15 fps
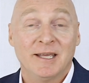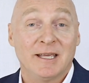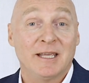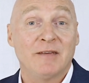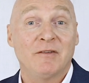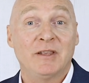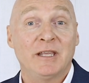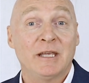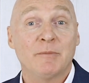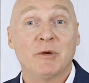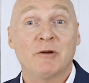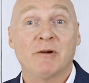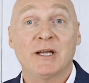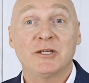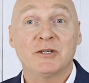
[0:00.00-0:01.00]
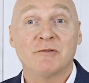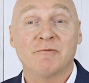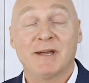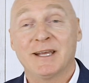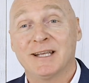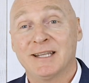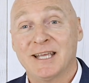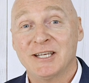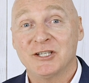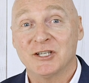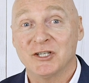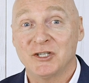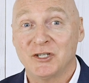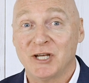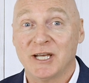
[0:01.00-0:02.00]
Given the immigration
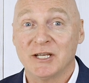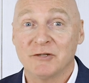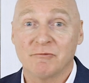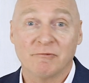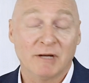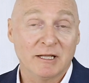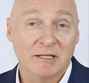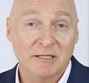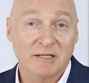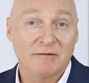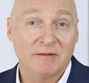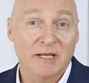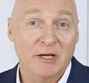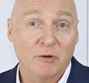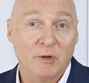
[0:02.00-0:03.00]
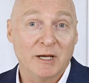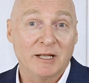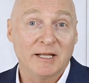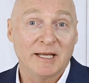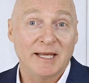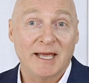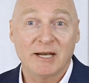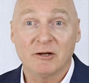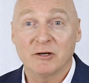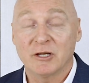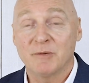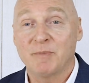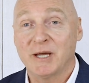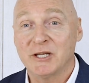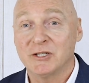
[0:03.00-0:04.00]
regulations change relatively quickly and
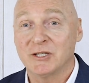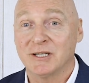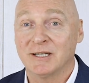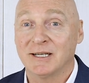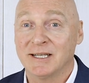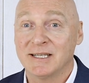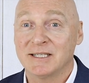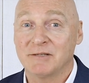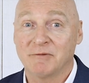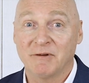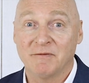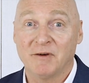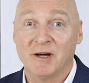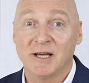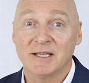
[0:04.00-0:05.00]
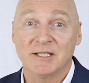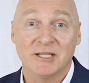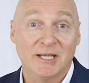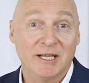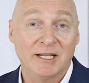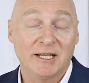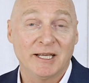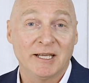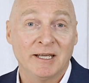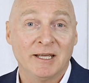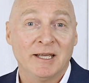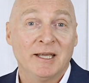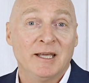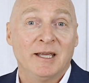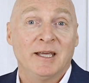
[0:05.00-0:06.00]
occupation lists revise yearly,
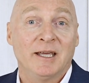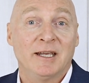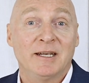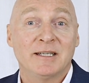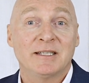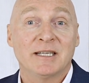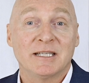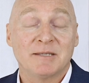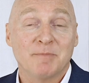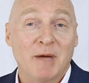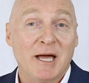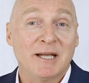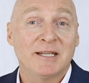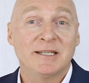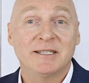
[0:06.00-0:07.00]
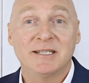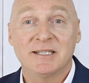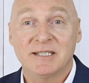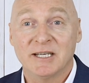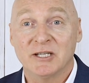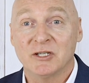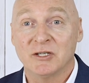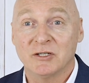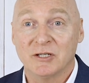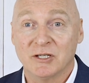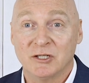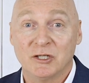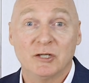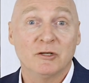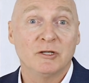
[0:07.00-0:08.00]
it is a smarter decision to
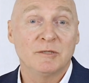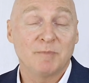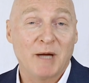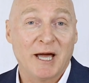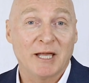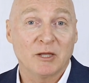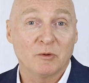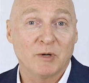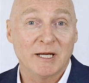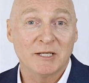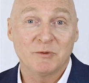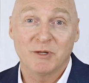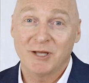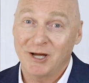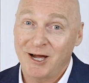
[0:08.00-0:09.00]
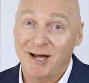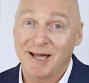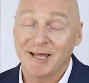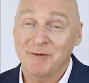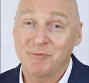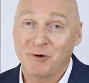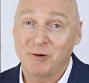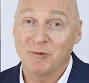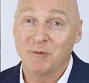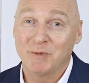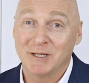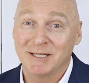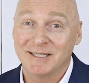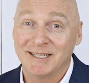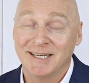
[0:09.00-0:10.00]
choose pathways with a higher
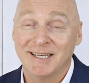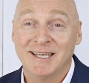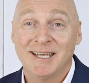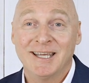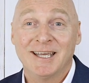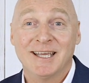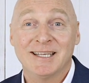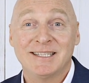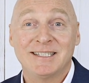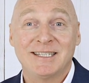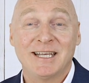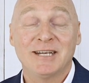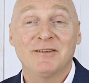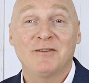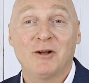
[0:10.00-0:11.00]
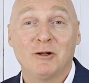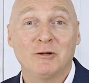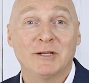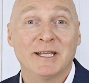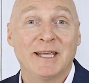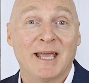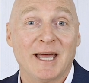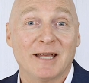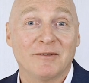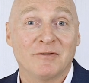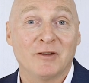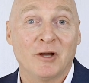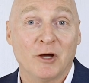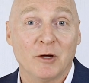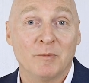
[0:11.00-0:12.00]
probability instead of holding out
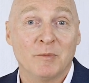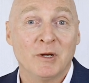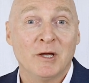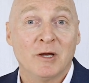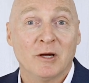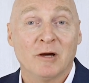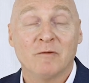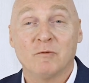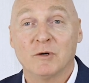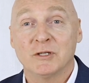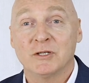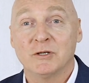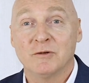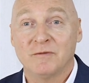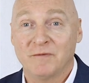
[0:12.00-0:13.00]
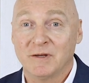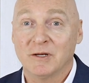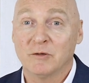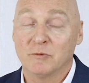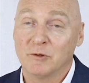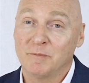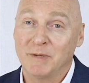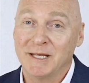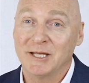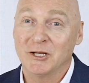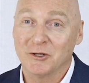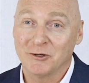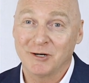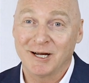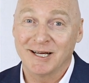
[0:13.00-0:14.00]
for hope of what you feel would be
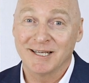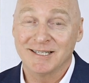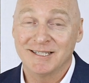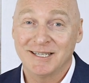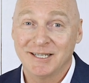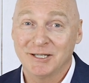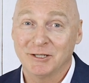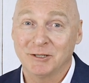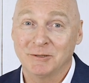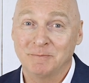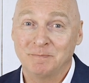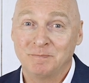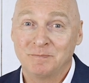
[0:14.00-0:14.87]
your ideal.